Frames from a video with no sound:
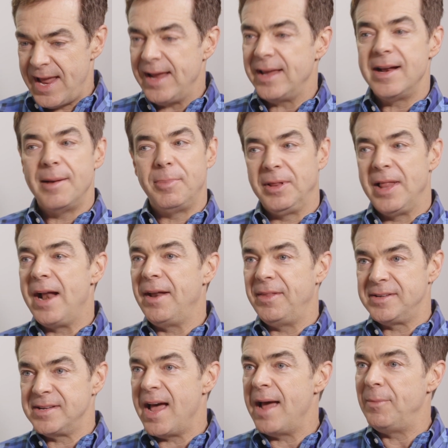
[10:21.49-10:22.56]
taking up a
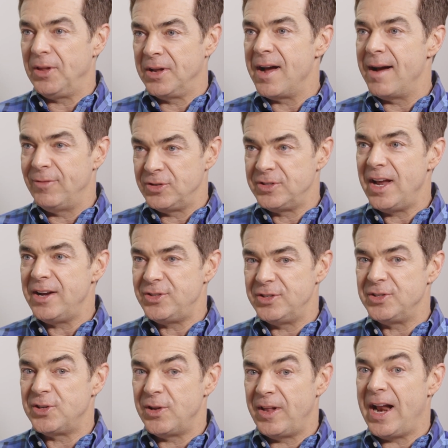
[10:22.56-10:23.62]
lot of the time of the
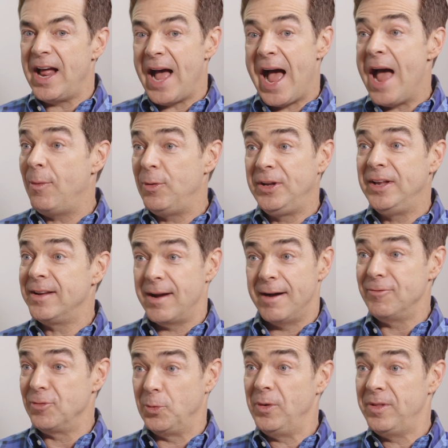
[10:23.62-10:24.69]
conversation so that I would get
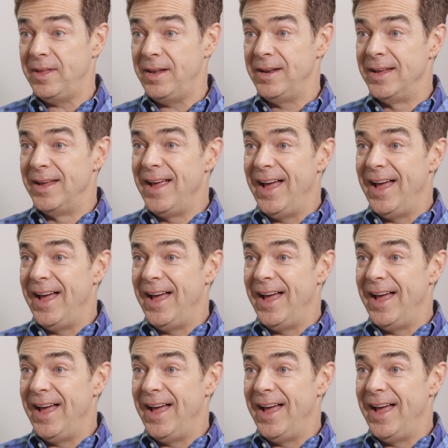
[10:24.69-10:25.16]
comfortable with it.